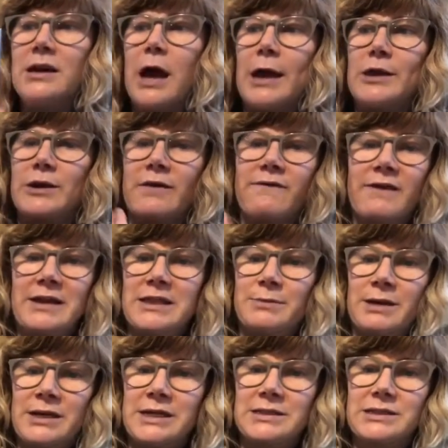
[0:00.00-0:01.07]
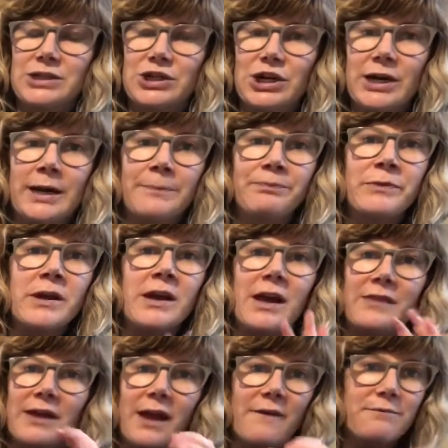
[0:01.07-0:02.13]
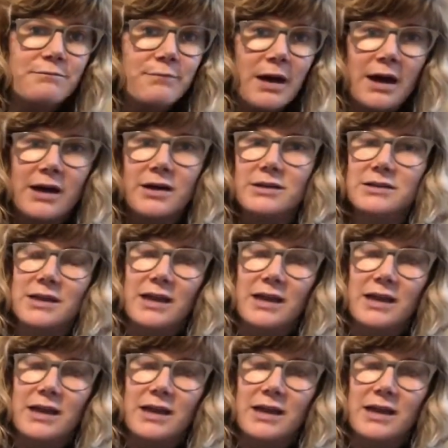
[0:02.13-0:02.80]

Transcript: Uh, you can find them on Instagram. They have mugs,